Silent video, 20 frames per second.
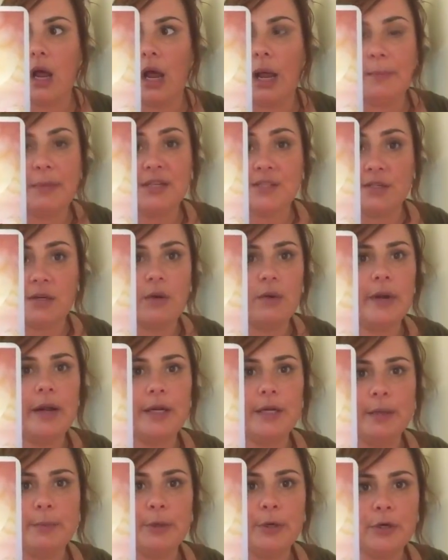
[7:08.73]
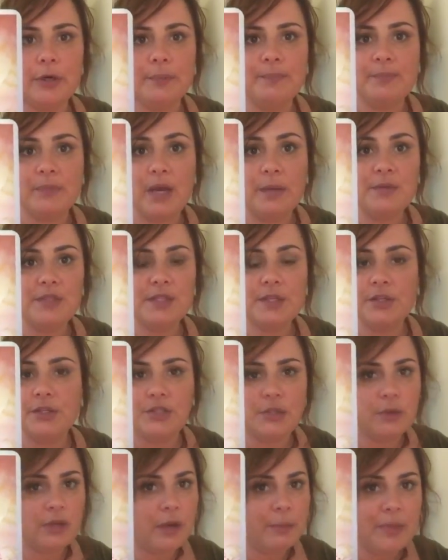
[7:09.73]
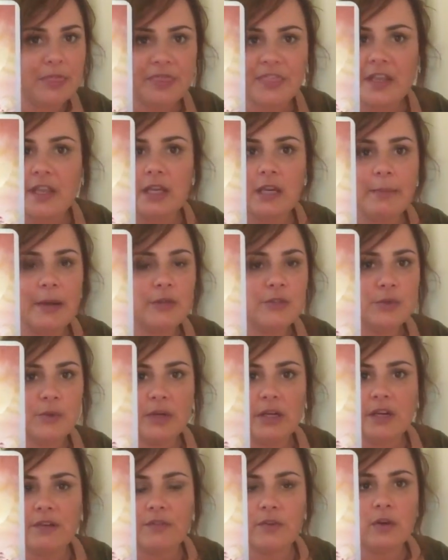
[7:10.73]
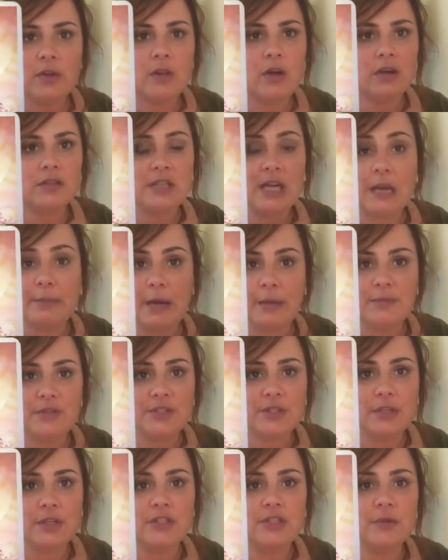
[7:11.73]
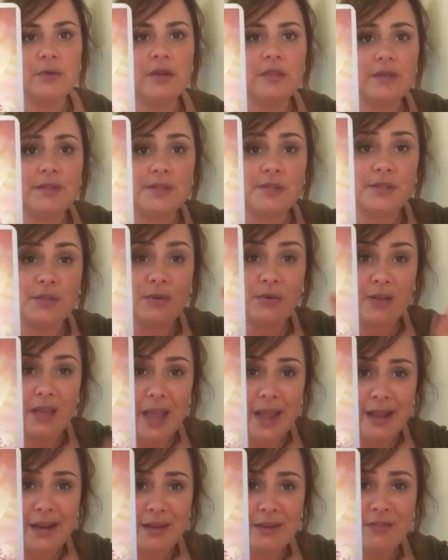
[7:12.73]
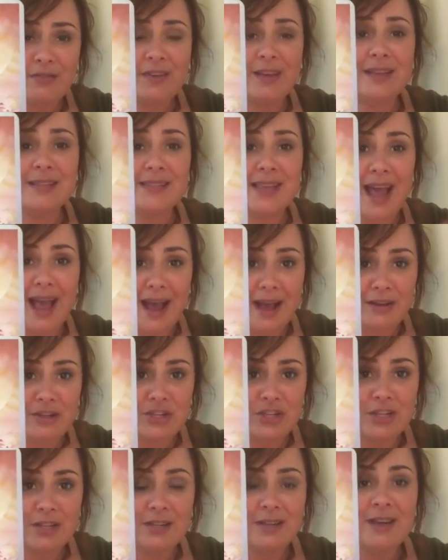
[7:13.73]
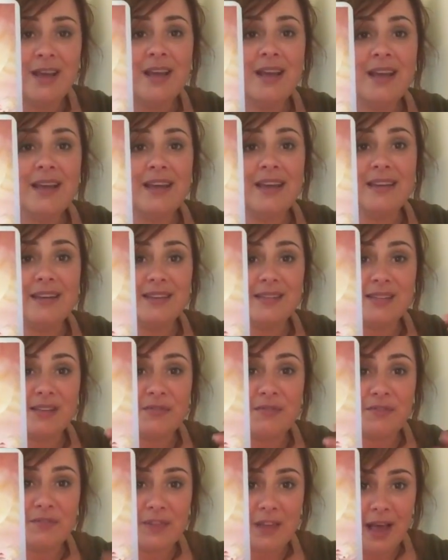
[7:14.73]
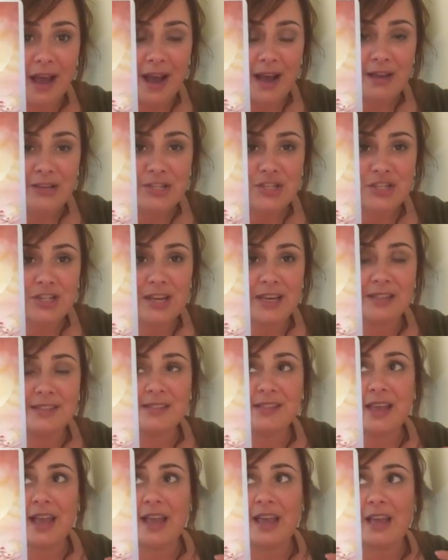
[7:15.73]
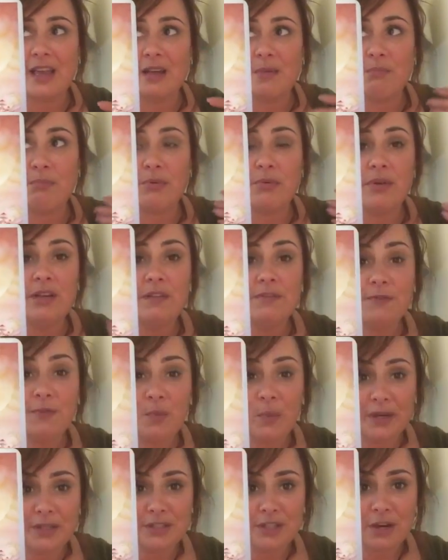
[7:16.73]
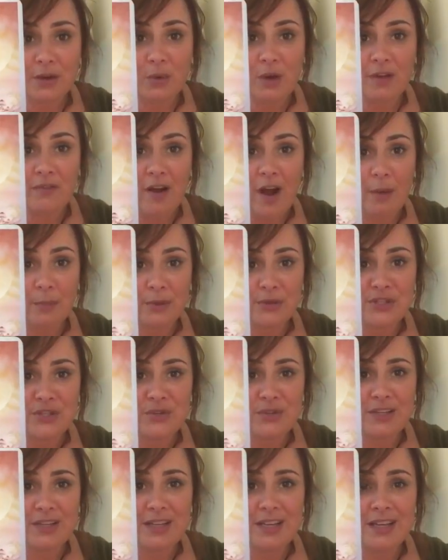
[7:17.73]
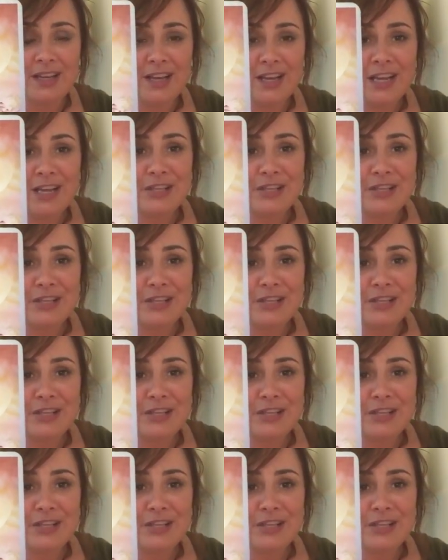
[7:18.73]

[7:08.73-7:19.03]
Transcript: I'm going to start writing a book. I'm just going to do it. I've been thinking about doing it for a long time. I'm just going to do it. This is creative. It's action. It is a flash. It's a brief window of opportunity.